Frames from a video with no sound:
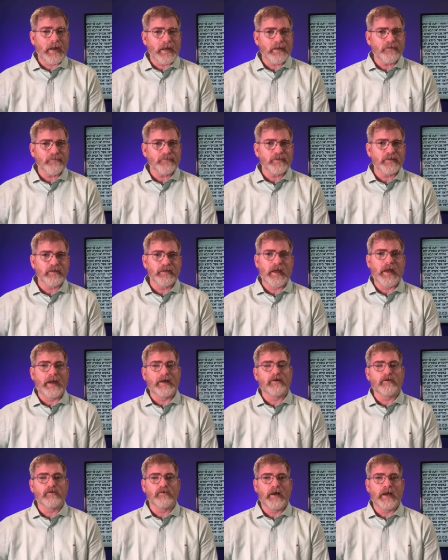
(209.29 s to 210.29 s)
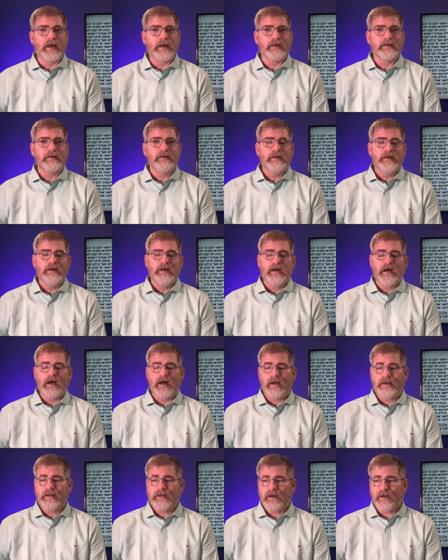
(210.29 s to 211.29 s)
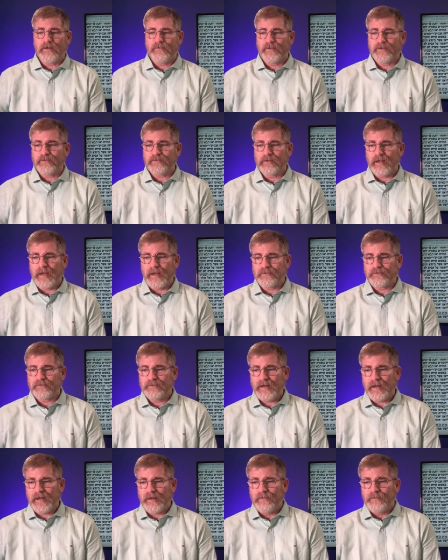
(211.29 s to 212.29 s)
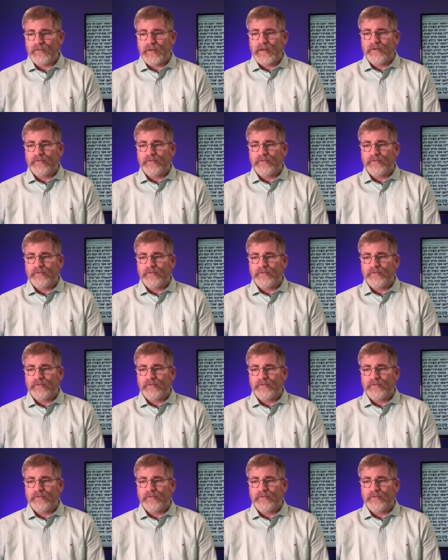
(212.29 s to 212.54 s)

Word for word: and the latter rain uh, here in this last day.